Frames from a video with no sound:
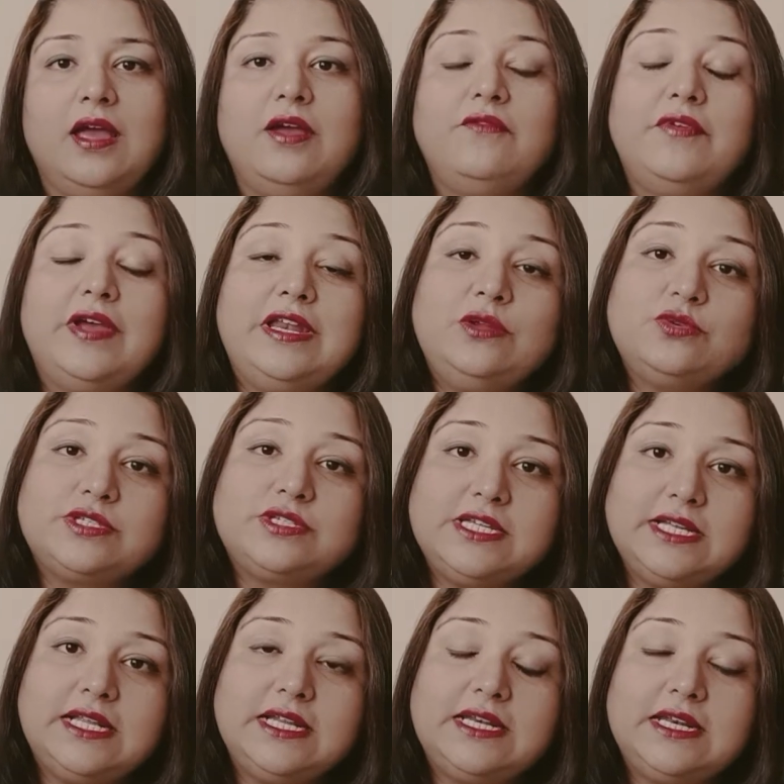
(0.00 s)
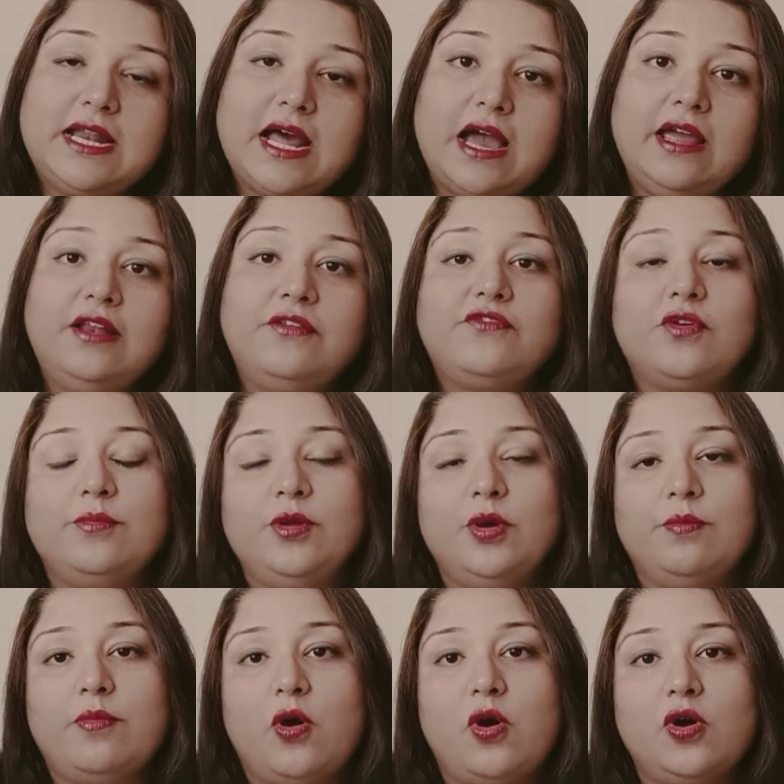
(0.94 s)
When you see the denial from your
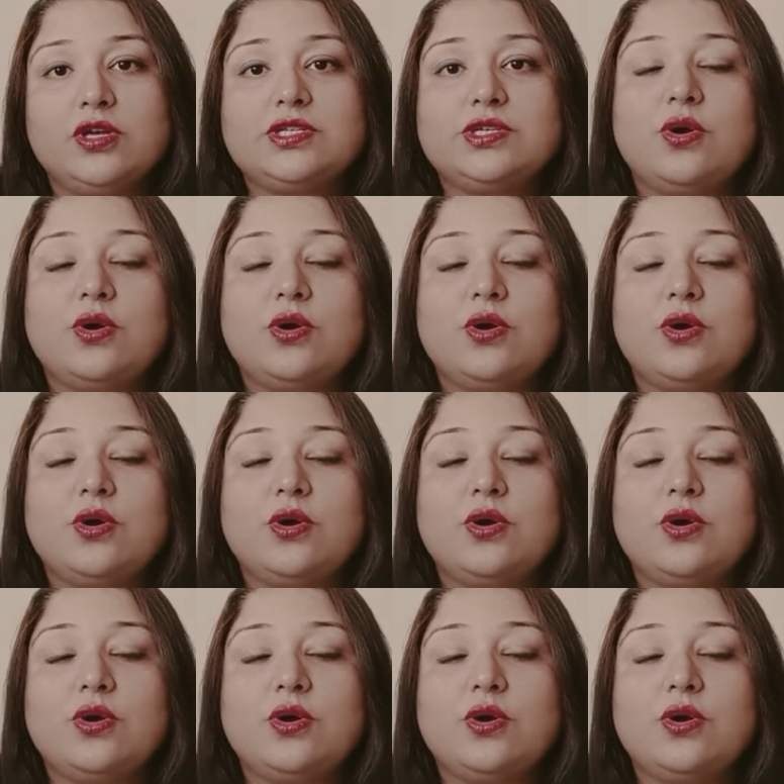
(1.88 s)
boss